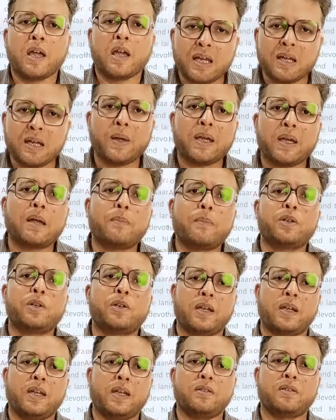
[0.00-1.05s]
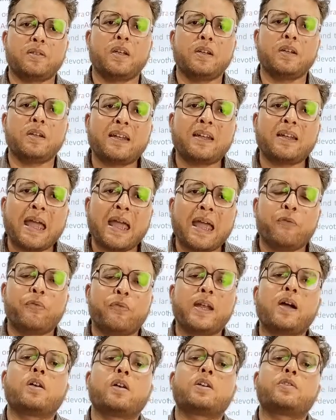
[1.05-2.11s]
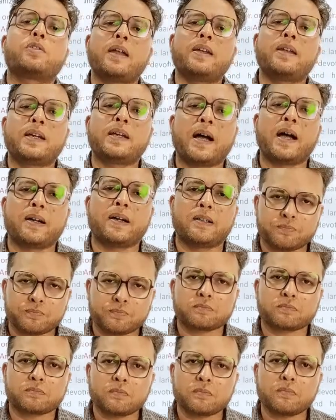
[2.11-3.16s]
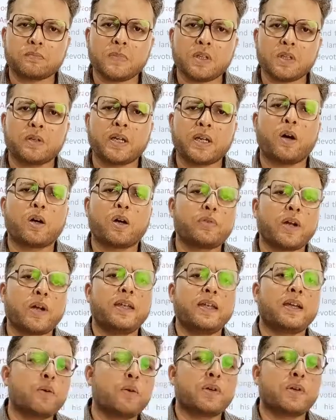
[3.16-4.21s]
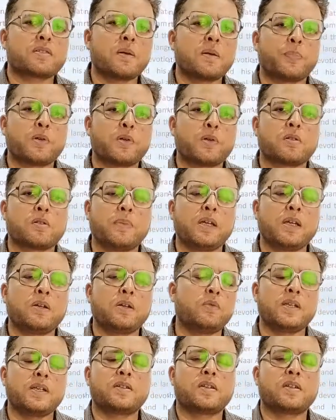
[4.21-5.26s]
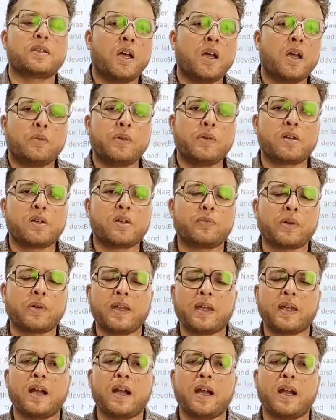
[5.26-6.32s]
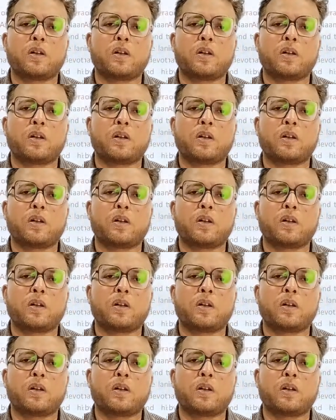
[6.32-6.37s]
It became a tradition that every Hotradhikar, okay, Hotradhikar was supposed to be, who is Hotradhikar?